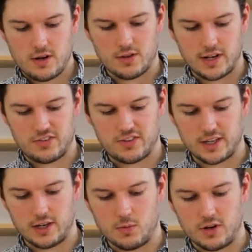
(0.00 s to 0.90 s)
The last
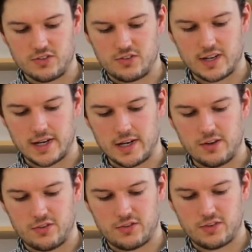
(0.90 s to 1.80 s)
thing you want
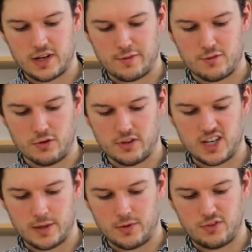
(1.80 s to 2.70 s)
is, after all the
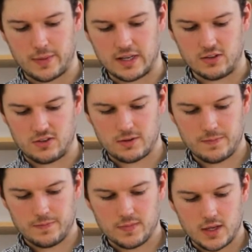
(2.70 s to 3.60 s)
time you've spent
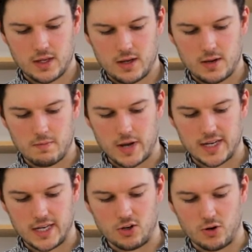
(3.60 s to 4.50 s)

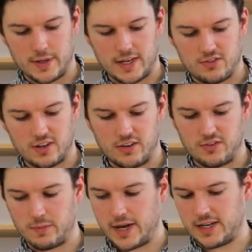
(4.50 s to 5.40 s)
making your
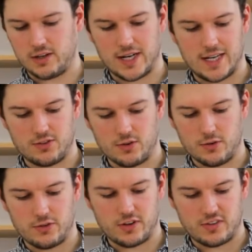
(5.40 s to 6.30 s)
pieces, making your
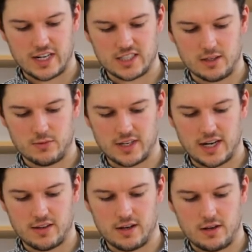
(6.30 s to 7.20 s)
handles, attaching them
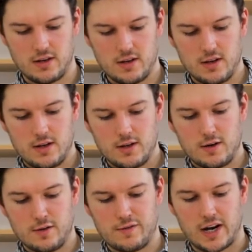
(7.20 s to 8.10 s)
together,
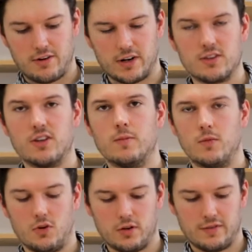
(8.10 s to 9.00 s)
firing them,
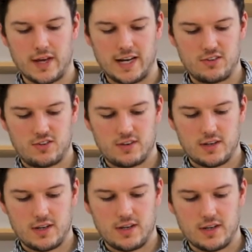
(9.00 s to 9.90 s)
all of that,
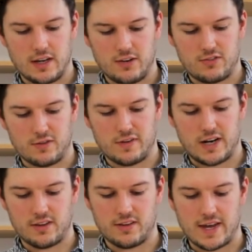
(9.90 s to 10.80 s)
is to
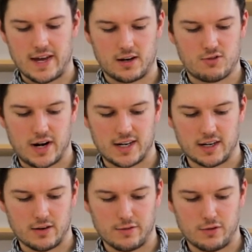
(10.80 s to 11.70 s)
find that they're
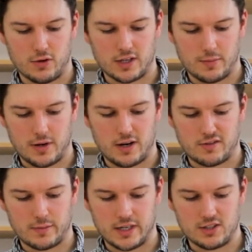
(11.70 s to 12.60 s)
cracking and falling
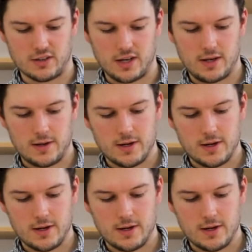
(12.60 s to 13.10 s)
apart from each other.